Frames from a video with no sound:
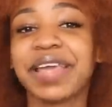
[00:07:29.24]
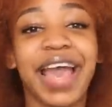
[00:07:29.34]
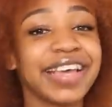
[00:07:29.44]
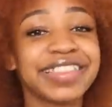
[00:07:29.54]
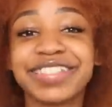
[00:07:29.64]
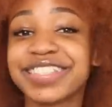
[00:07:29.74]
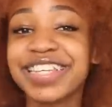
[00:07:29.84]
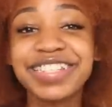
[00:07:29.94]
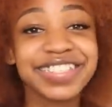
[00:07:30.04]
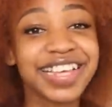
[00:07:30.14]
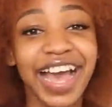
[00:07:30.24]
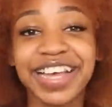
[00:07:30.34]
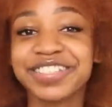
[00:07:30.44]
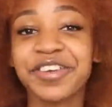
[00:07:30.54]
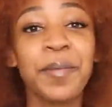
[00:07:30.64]
behind the scenes,
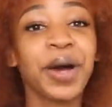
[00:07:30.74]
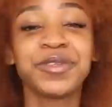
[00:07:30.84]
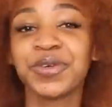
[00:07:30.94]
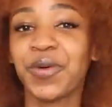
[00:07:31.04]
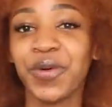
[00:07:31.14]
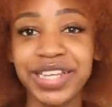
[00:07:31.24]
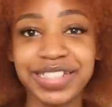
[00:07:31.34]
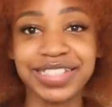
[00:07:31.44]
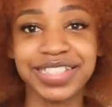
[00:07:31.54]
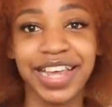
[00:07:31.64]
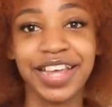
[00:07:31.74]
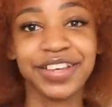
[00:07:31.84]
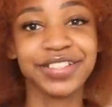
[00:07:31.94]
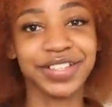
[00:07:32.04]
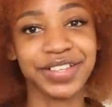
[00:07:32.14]
guys, you're about to quit.
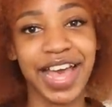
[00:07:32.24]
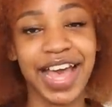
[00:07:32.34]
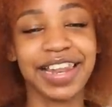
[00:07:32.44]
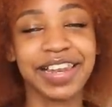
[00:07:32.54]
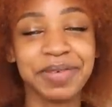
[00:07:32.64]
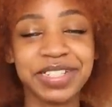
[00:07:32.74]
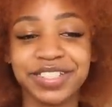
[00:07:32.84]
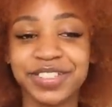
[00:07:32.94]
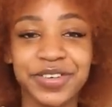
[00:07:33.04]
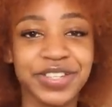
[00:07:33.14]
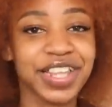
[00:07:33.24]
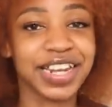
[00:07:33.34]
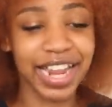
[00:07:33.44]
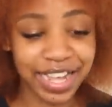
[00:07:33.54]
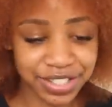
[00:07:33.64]
So yeah, let me just go to the
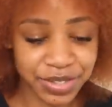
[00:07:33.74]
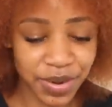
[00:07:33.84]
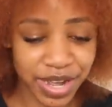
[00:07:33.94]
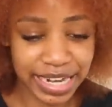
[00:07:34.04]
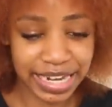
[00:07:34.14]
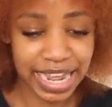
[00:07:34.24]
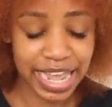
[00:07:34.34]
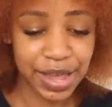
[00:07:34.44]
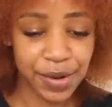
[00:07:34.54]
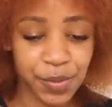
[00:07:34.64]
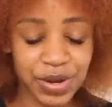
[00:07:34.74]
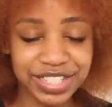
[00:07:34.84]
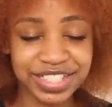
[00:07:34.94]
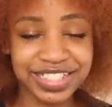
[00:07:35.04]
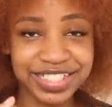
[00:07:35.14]
next one,
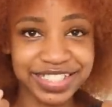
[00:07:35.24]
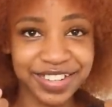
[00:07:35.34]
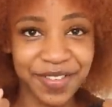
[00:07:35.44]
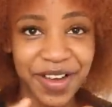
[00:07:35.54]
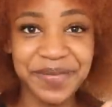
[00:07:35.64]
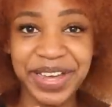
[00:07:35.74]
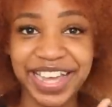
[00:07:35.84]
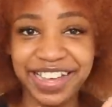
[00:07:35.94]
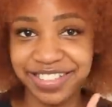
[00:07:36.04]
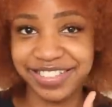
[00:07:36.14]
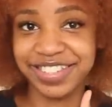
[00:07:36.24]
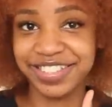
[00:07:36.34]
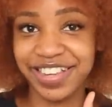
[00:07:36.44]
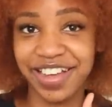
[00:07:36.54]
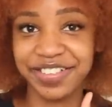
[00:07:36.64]
which is why my hair is
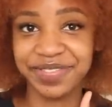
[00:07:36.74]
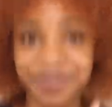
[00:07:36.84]
ginger.